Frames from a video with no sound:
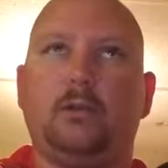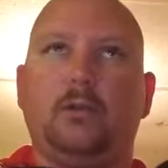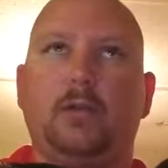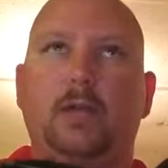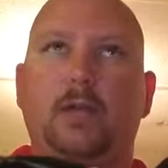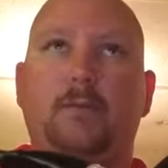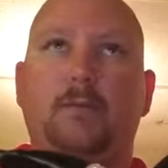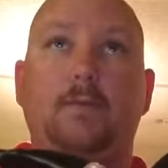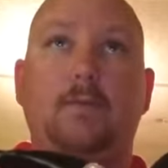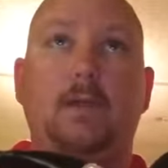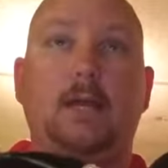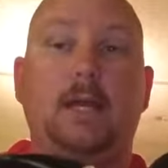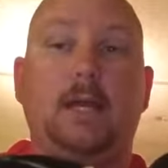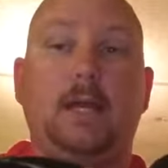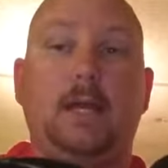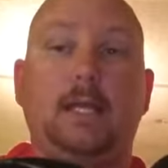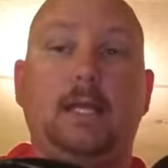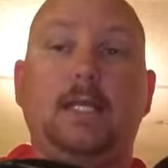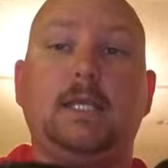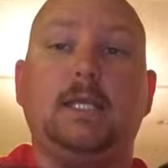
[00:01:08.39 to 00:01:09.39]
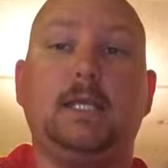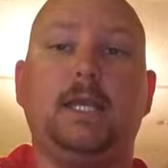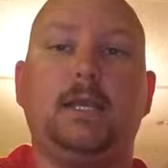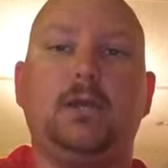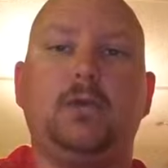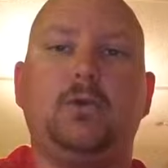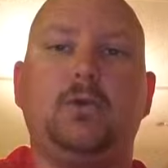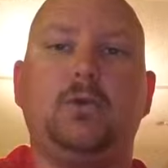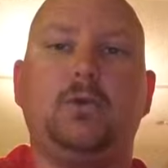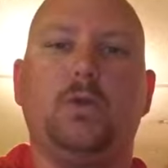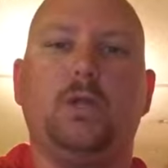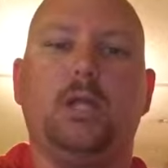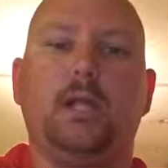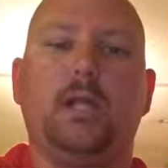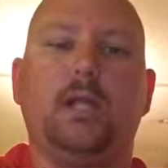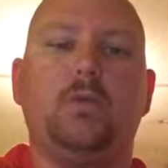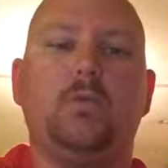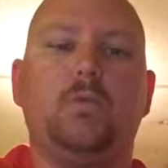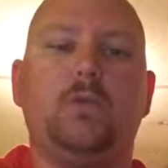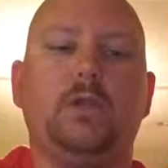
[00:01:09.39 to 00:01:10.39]
if not identical to
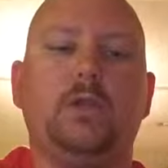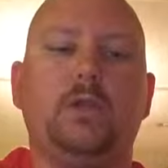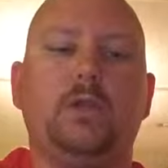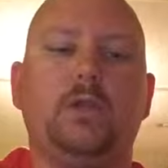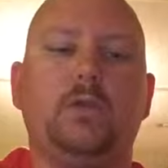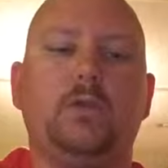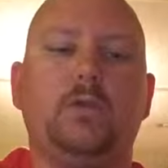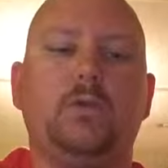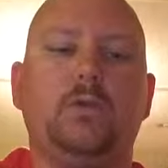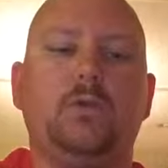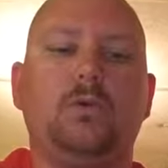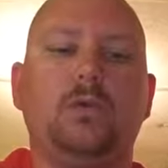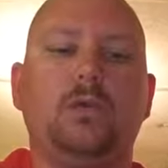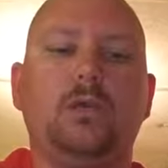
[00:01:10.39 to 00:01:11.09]
lane 1q